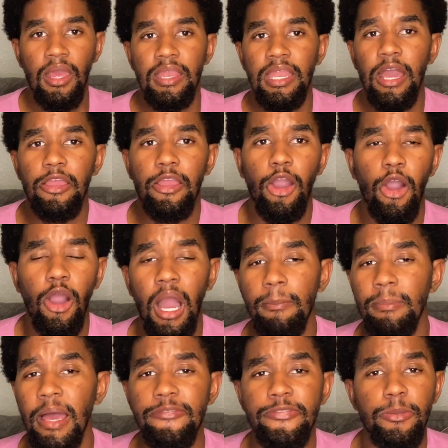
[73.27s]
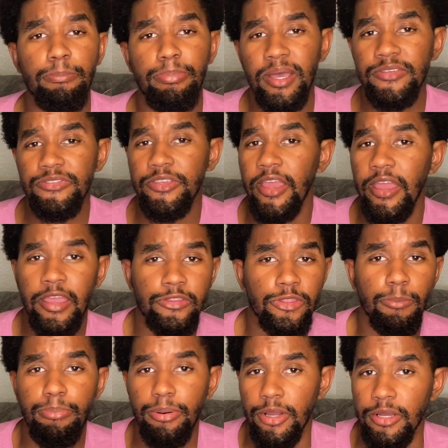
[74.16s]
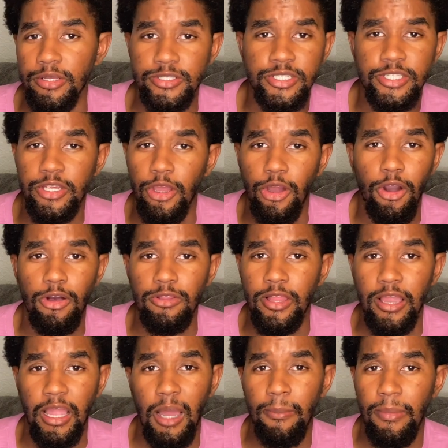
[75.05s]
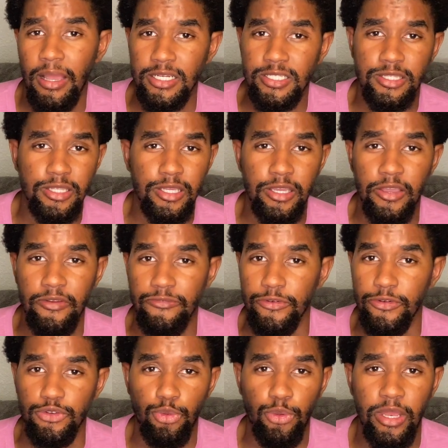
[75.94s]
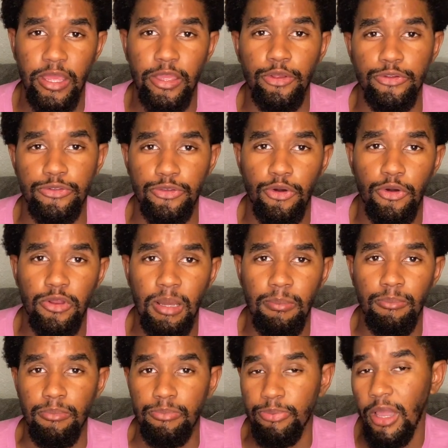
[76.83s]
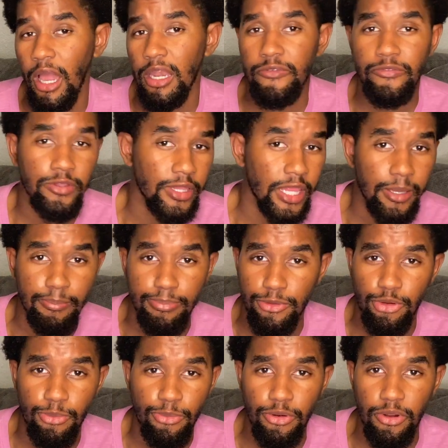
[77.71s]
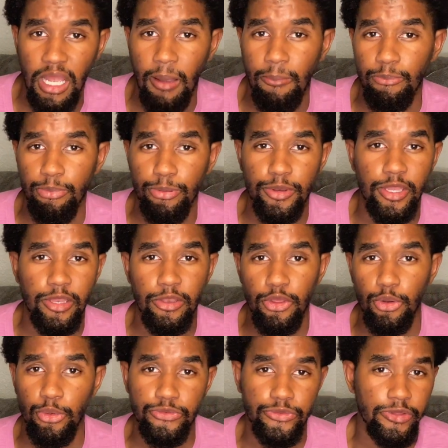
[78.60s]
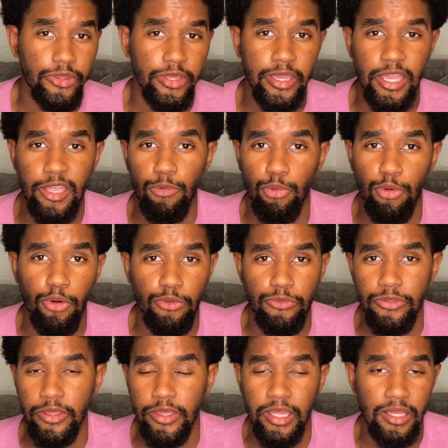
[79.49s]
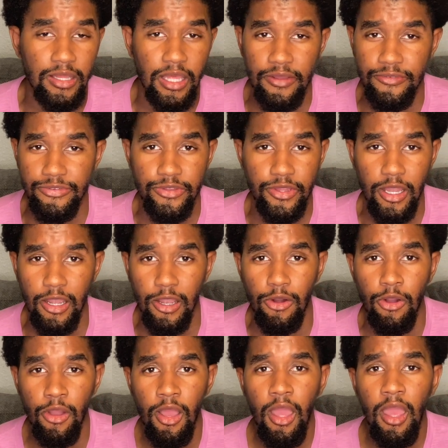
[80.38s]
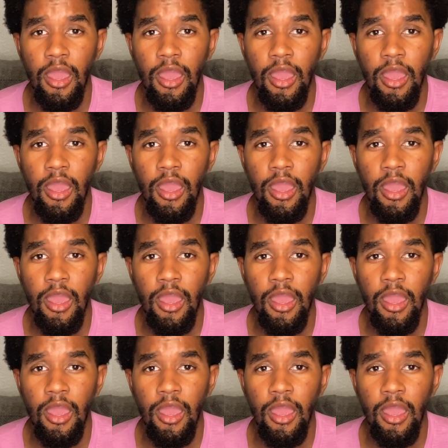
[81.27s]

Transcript: Now, y'all, I'm not the best gay in the bunch, y'all. Like, I'm actually, for 28 years old, I'm kind of a late bloomer. I'm pretty new into the gay world and the gay lifestyle.